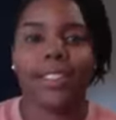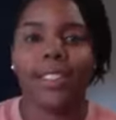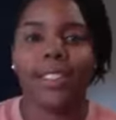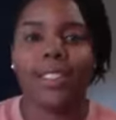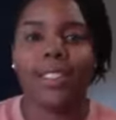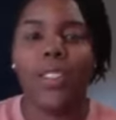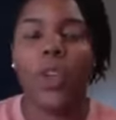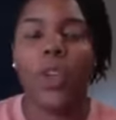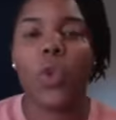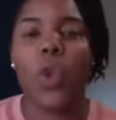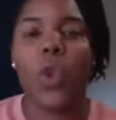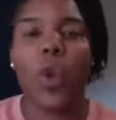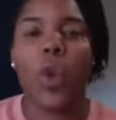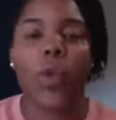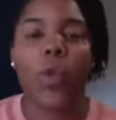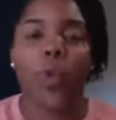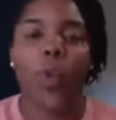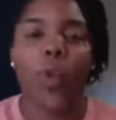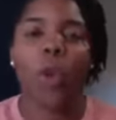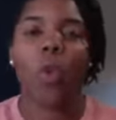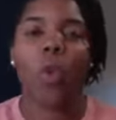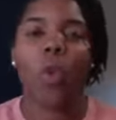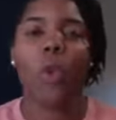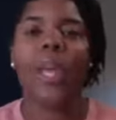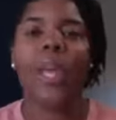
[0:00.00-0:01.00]
You do it
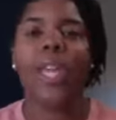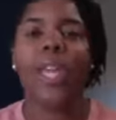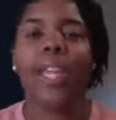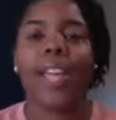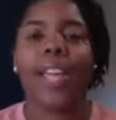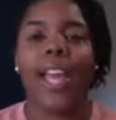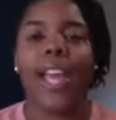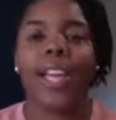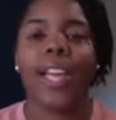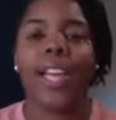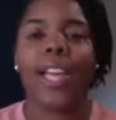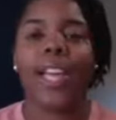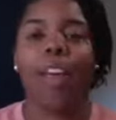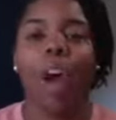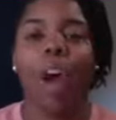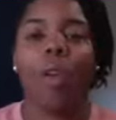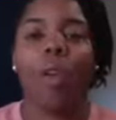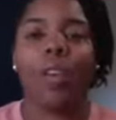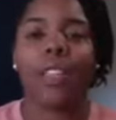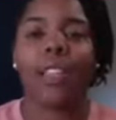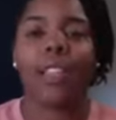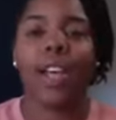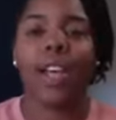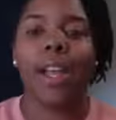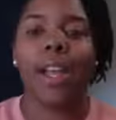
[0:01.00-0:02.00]
for a week. And then all of
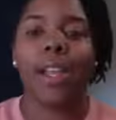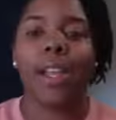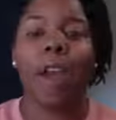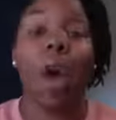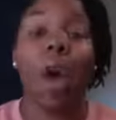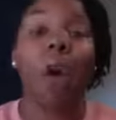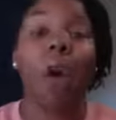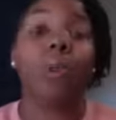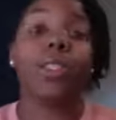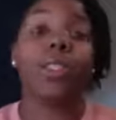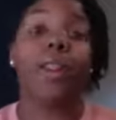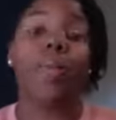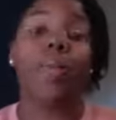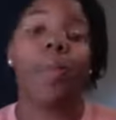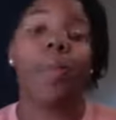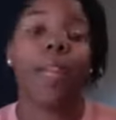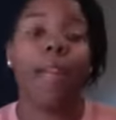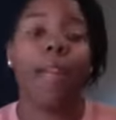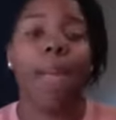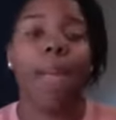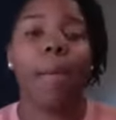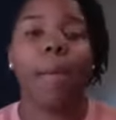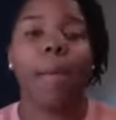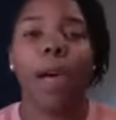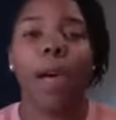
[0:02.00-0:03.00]
a sudden, oh, something
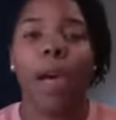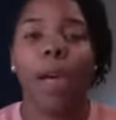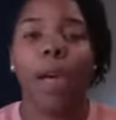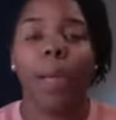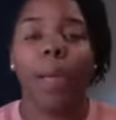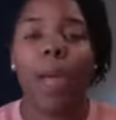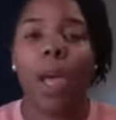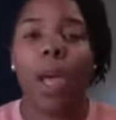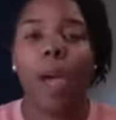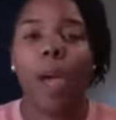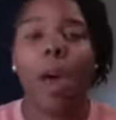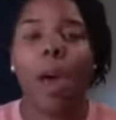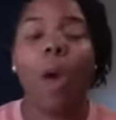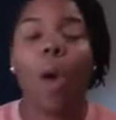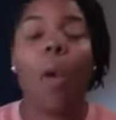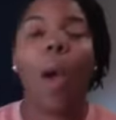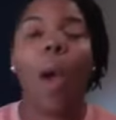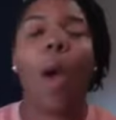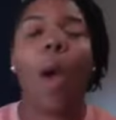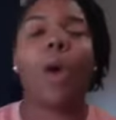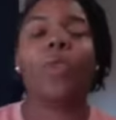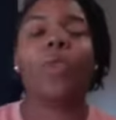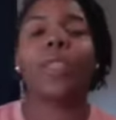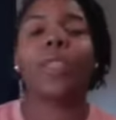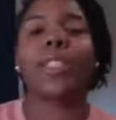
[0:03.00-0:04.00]
came up. Oh,
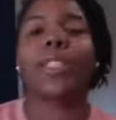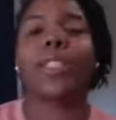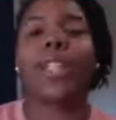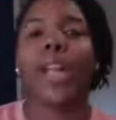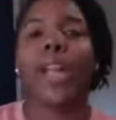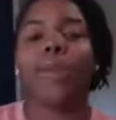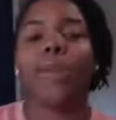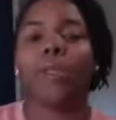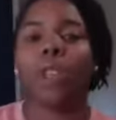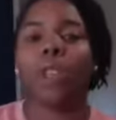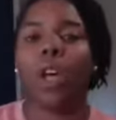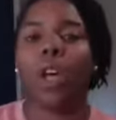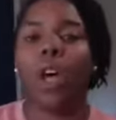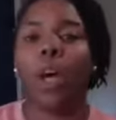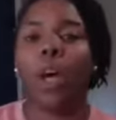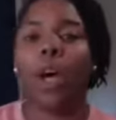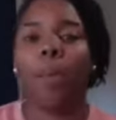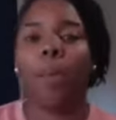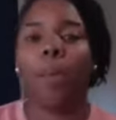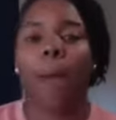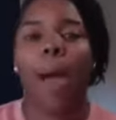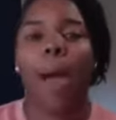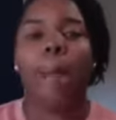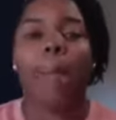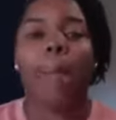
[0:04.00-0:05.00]
I overslept, y'all.
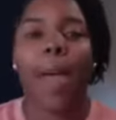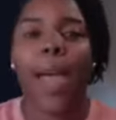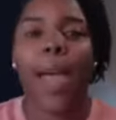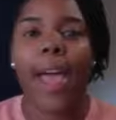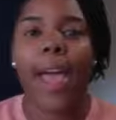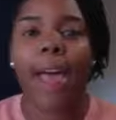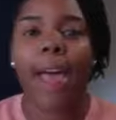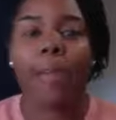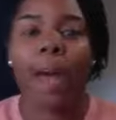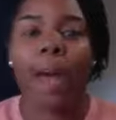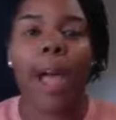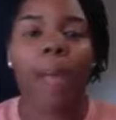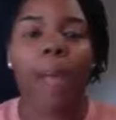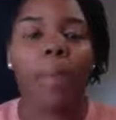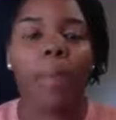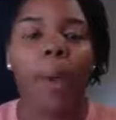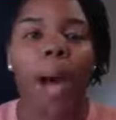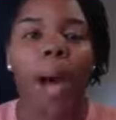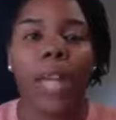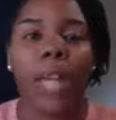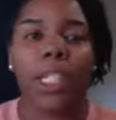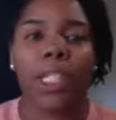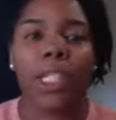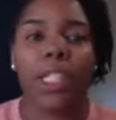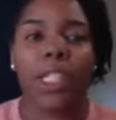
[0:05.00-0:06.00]
My bad. My
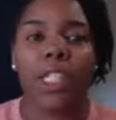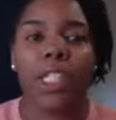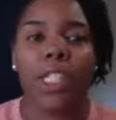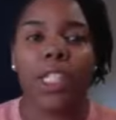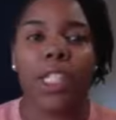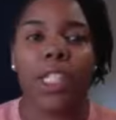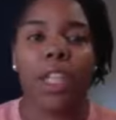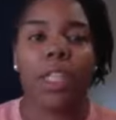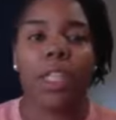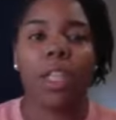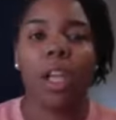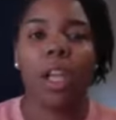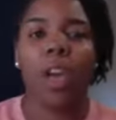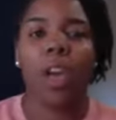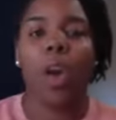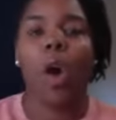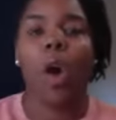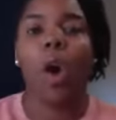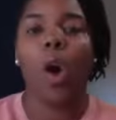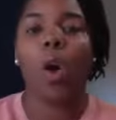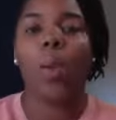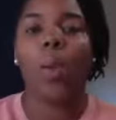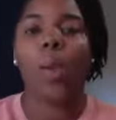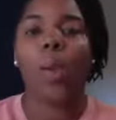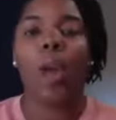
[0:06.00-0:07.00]
apologies.
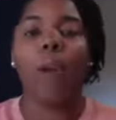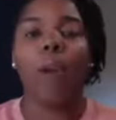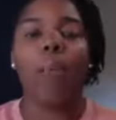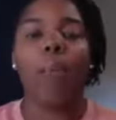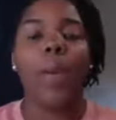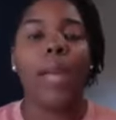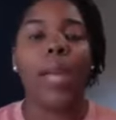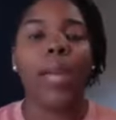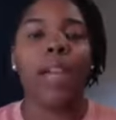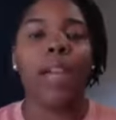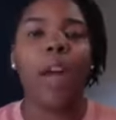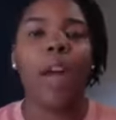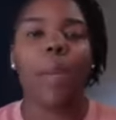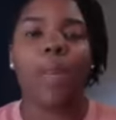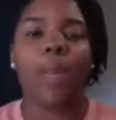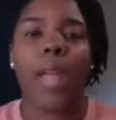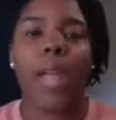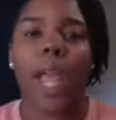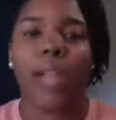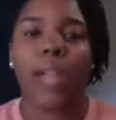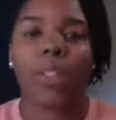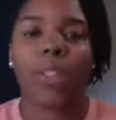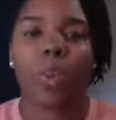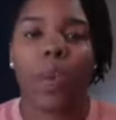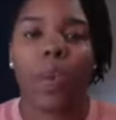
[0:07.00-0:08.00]
Oh, we're going to pick it up
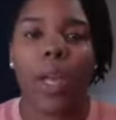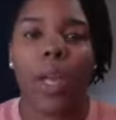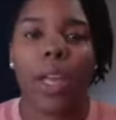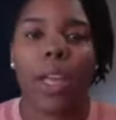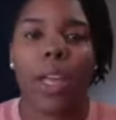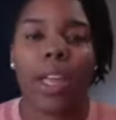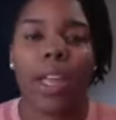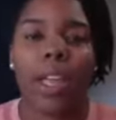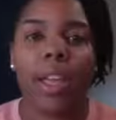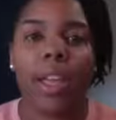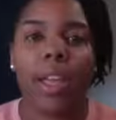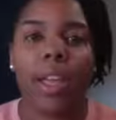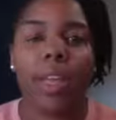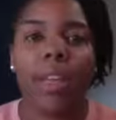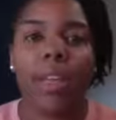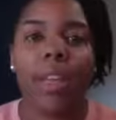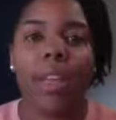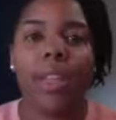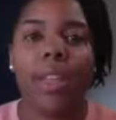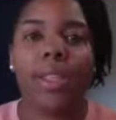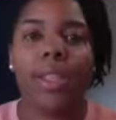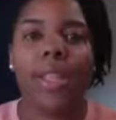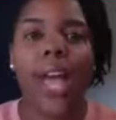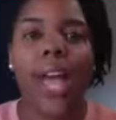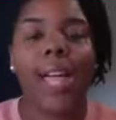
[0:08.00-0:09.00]
next week.
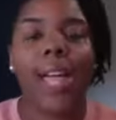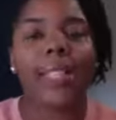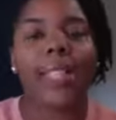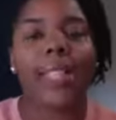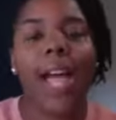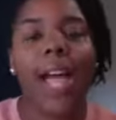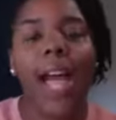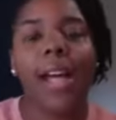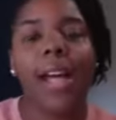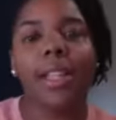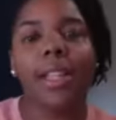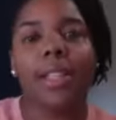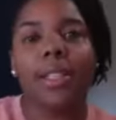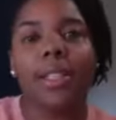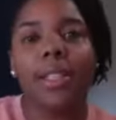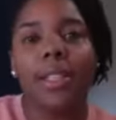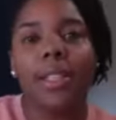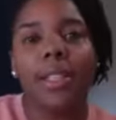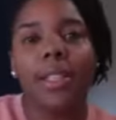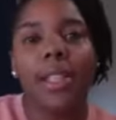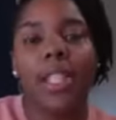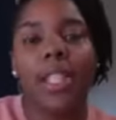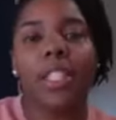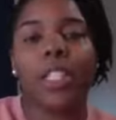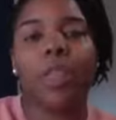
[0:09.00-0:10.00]
That's not
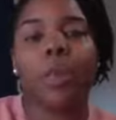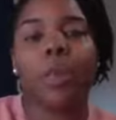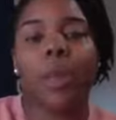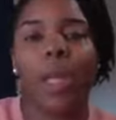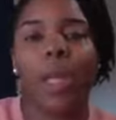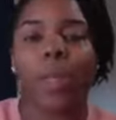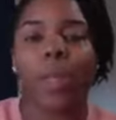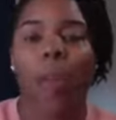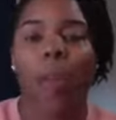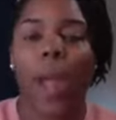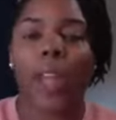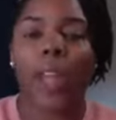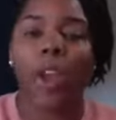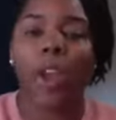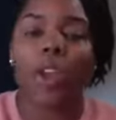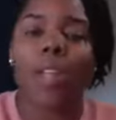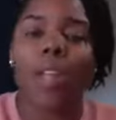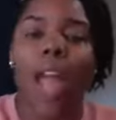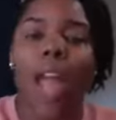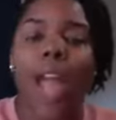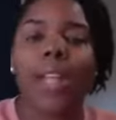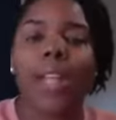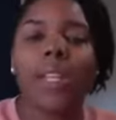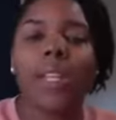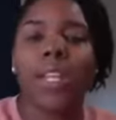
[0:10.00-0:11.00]
discipline, right? You're
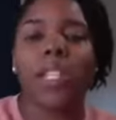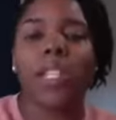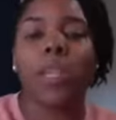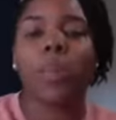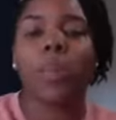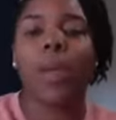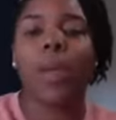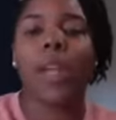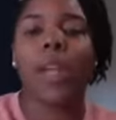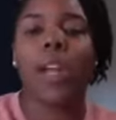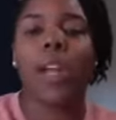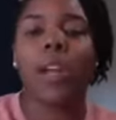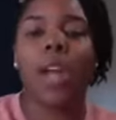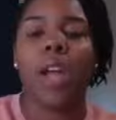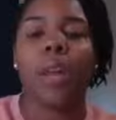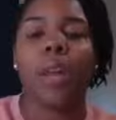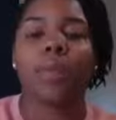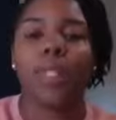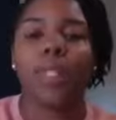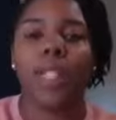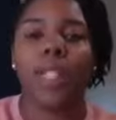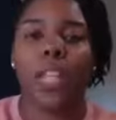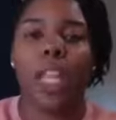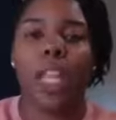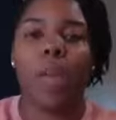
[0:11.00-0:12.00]
not disciplined enough
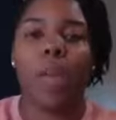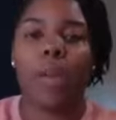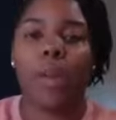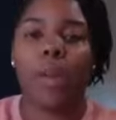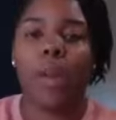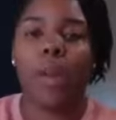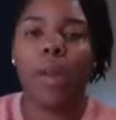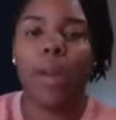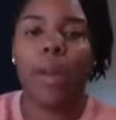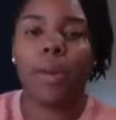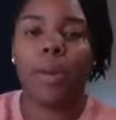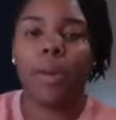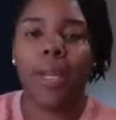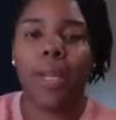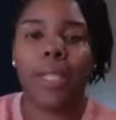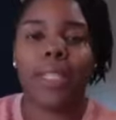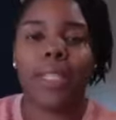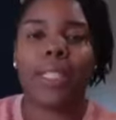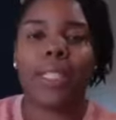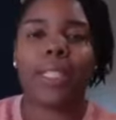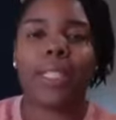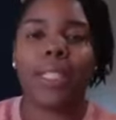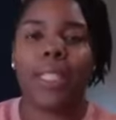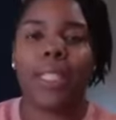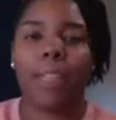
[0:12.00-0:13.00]
to keep
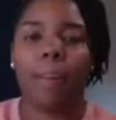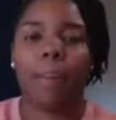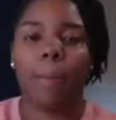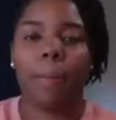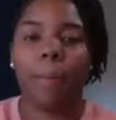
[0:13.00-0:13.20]
consistent.